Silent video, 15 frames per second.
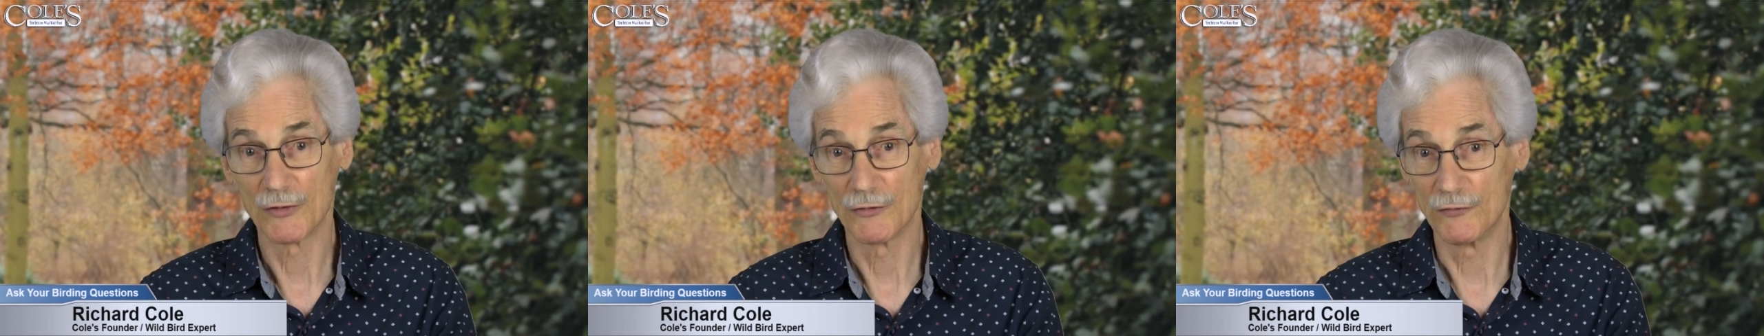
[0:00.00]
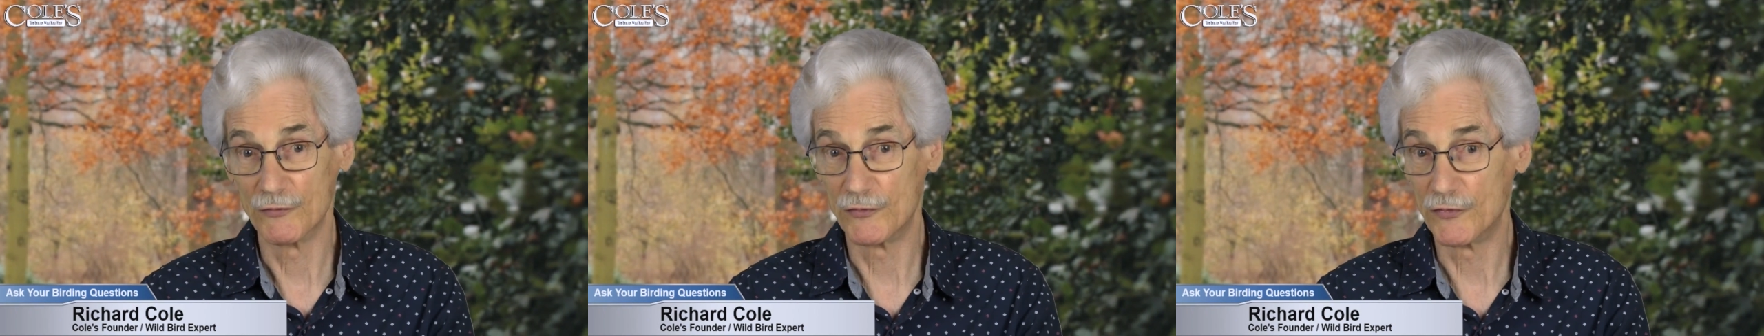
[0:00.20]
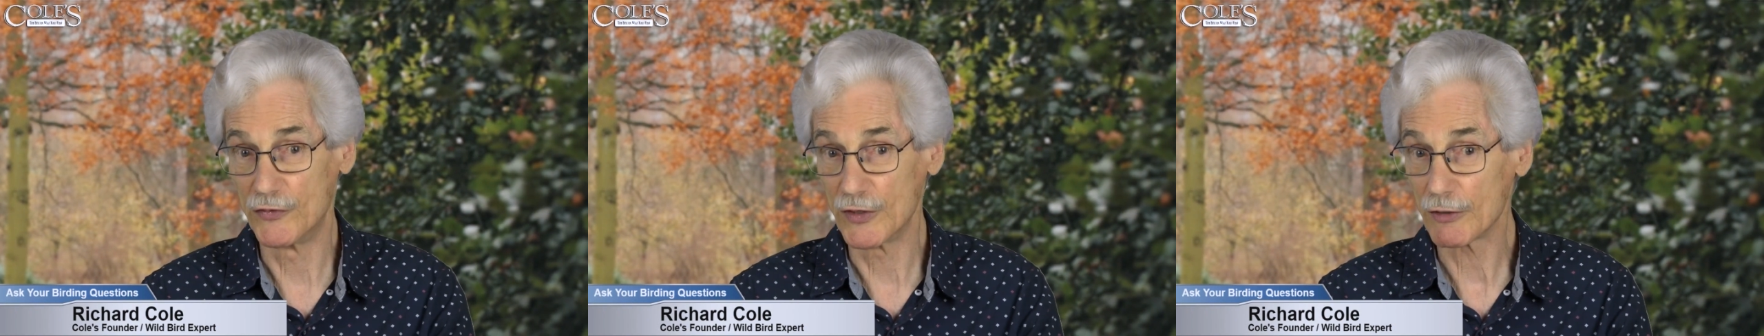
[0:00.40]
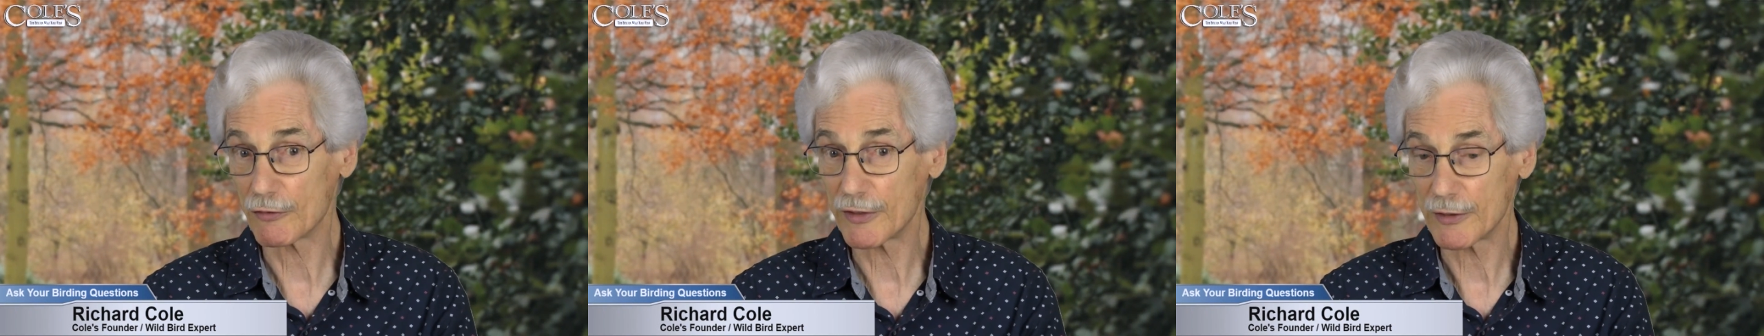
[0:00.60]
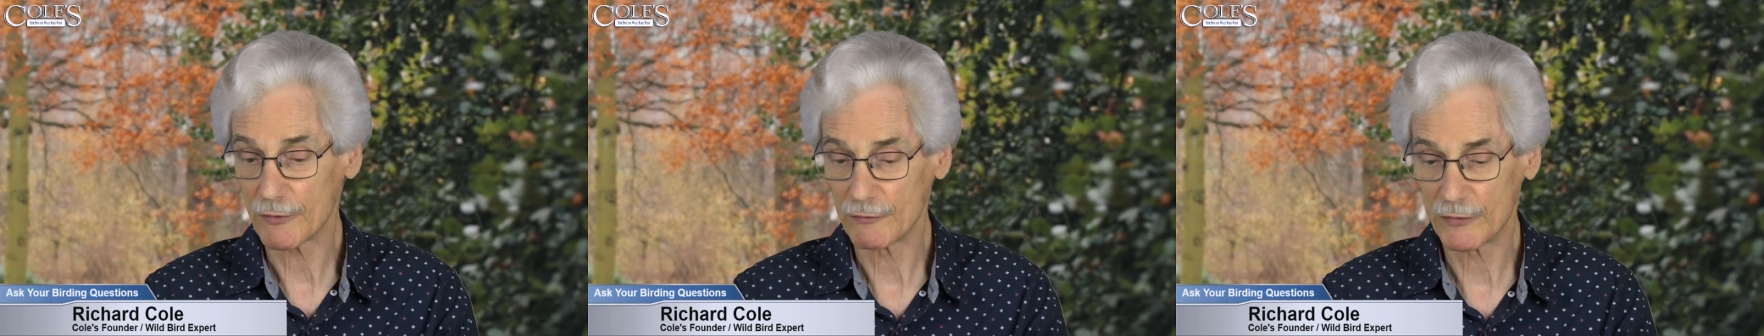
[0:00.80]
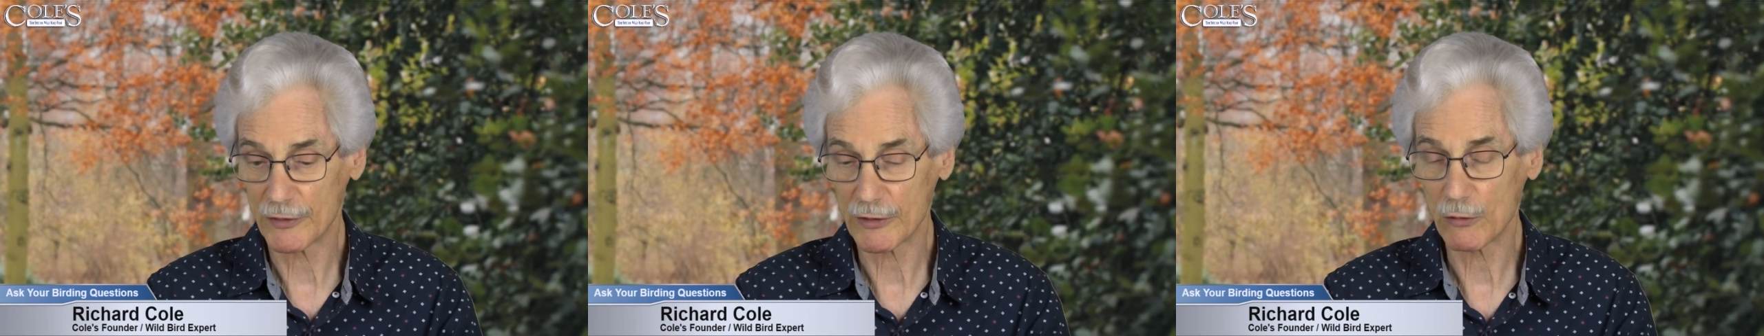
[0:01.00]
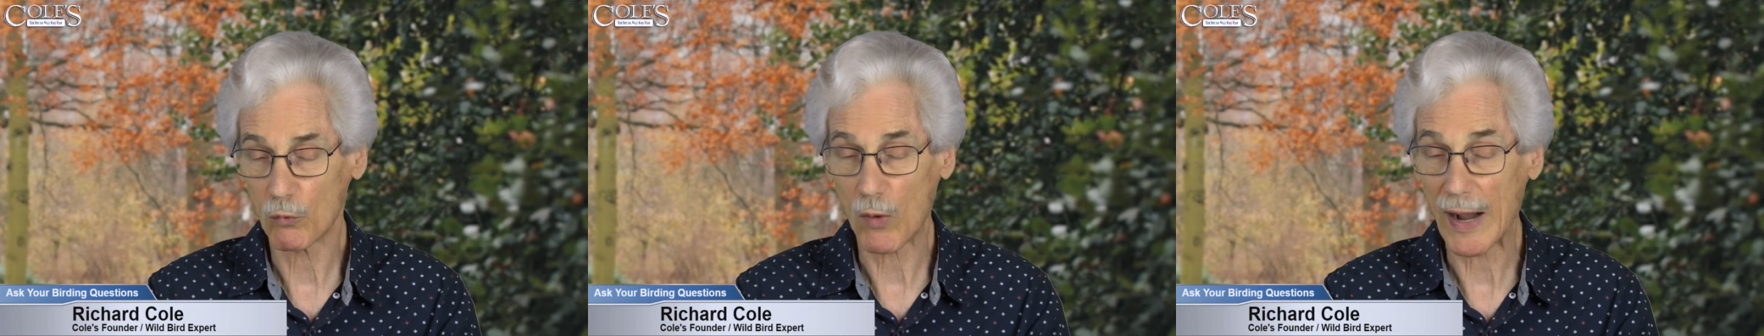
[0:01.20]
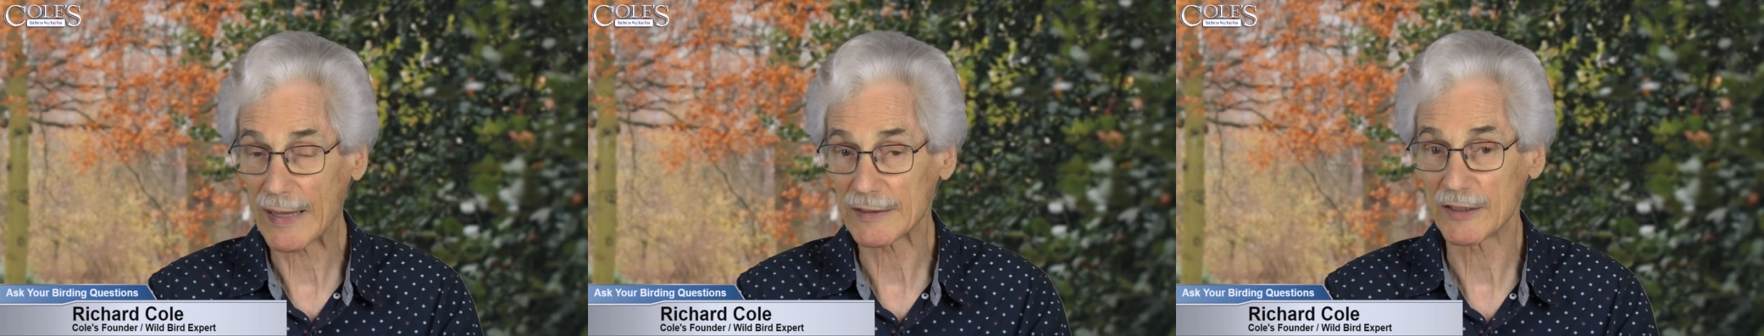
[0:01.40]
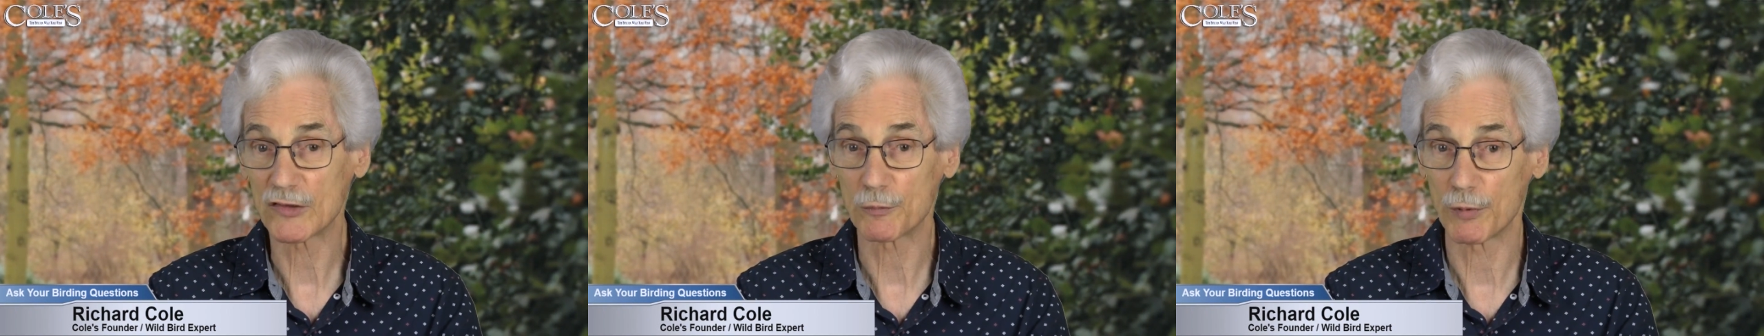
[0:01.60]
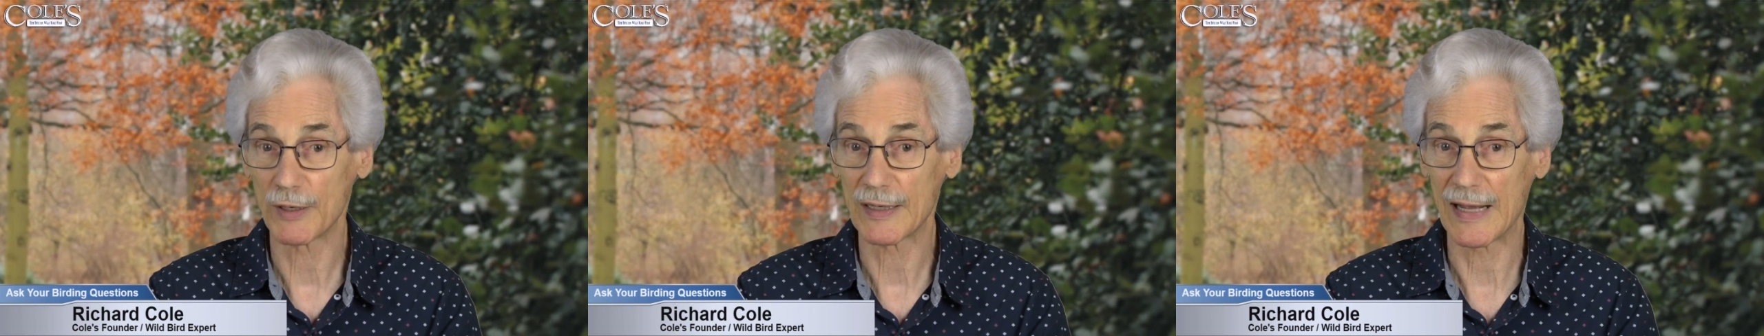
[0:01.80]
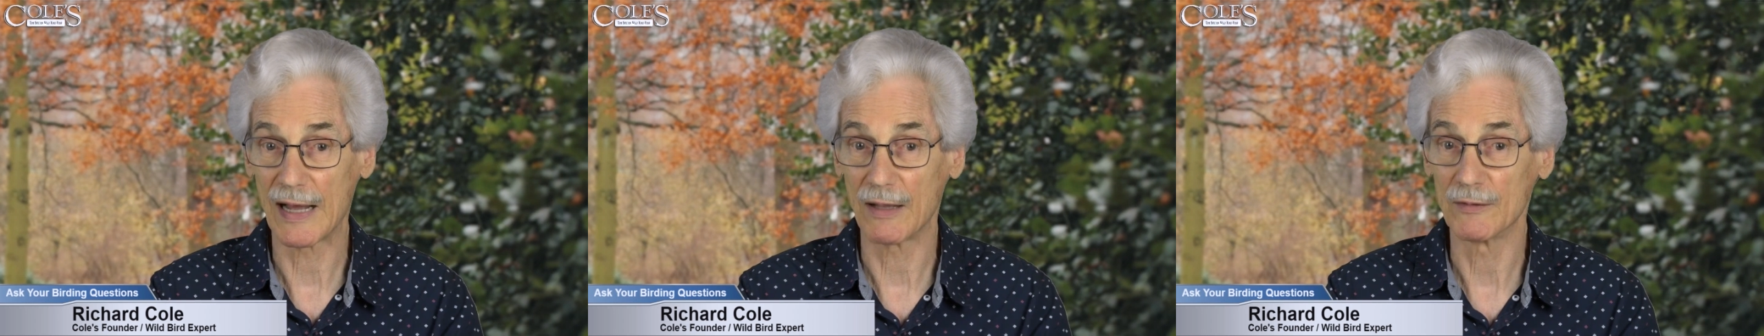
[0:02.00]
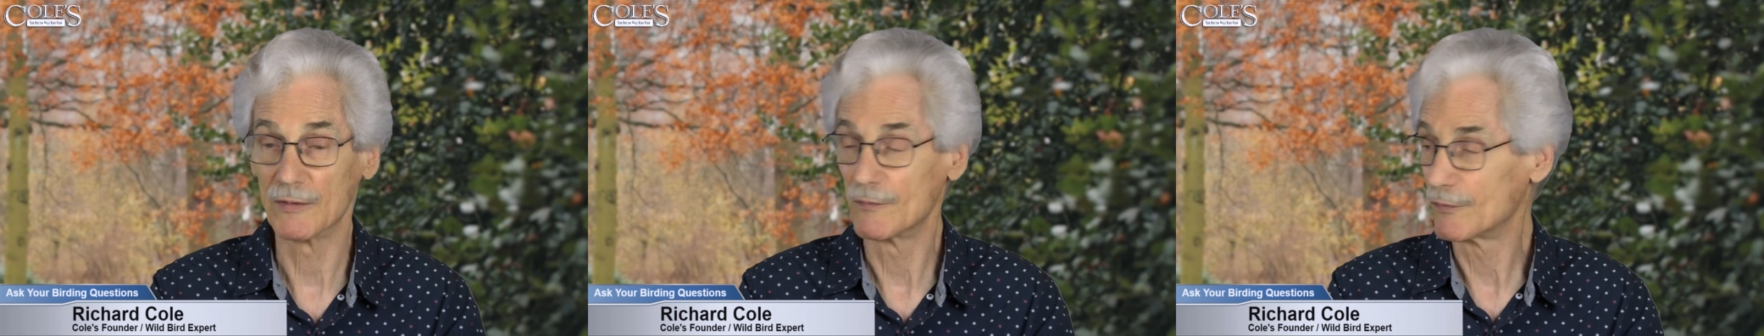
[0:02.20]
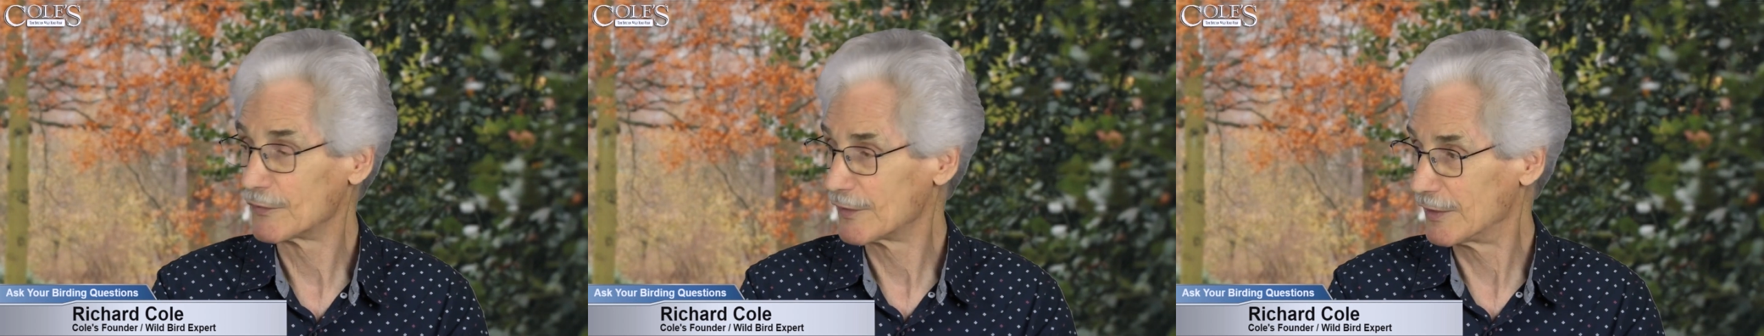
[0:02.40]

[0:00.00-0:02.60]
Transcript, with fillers: very, very widely spread out.